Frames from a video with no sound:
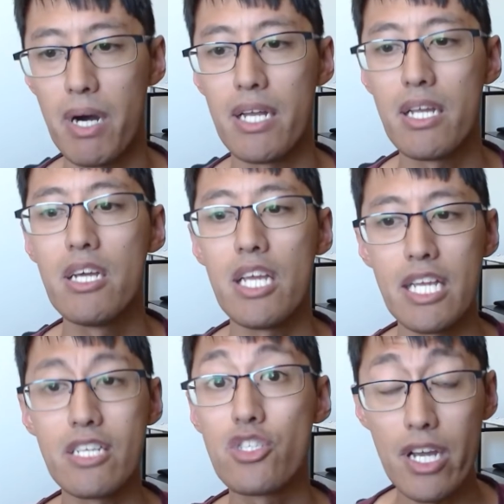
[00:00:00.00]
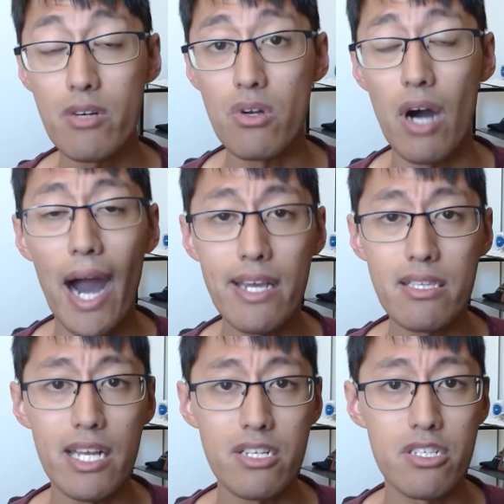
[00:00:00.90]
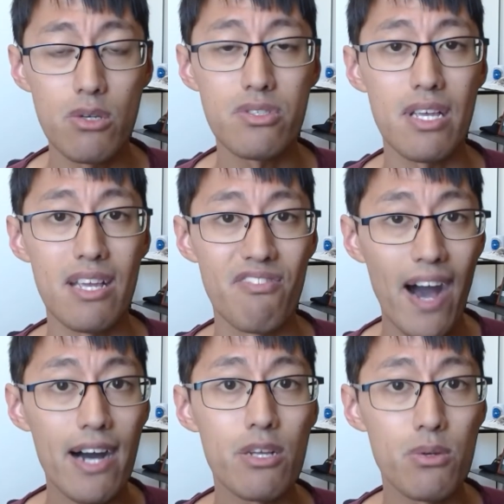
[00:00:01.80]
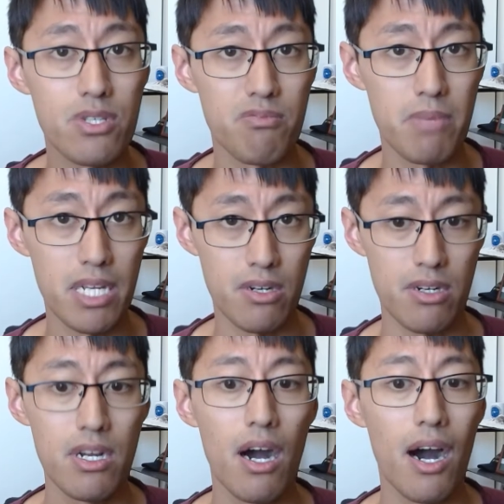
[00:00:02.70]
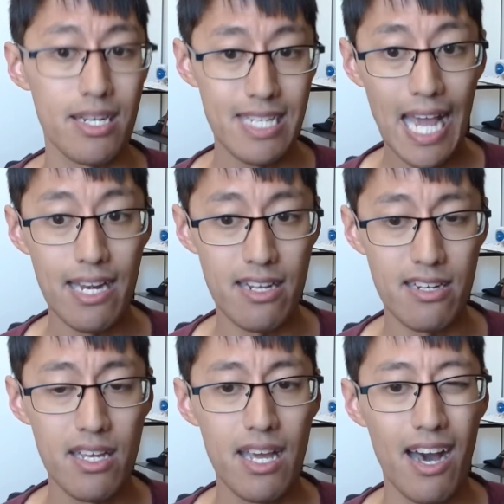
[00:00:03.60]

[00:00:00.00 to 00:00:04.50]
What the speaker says: but in general, I like to use evaluative meter on Canon.